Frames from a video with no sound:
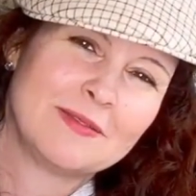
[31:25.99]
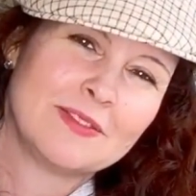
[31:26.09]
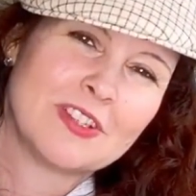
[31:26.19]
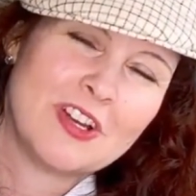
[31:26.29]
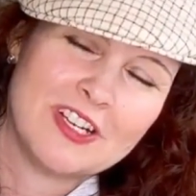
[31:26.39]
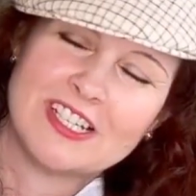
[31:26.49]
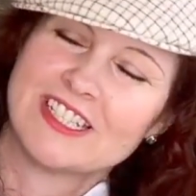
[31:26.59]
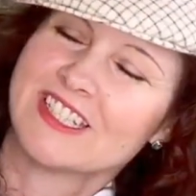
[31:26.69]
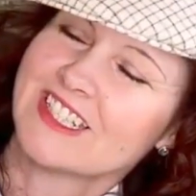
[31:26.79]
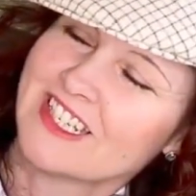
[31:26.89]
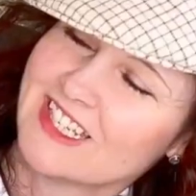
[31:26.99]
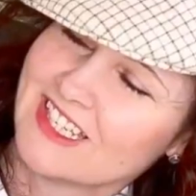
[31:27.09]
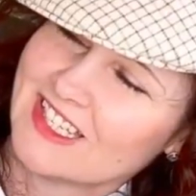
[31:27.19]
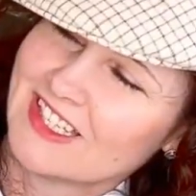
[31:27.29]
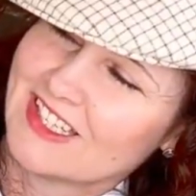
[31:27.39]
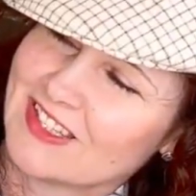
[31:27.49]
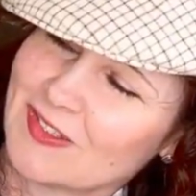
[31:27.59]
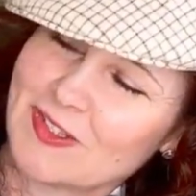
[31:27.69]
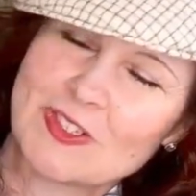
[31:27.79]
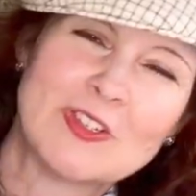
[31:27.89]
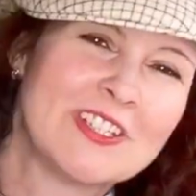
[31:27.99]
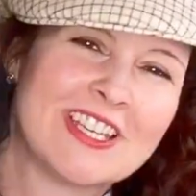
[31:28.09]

dawn through the trees.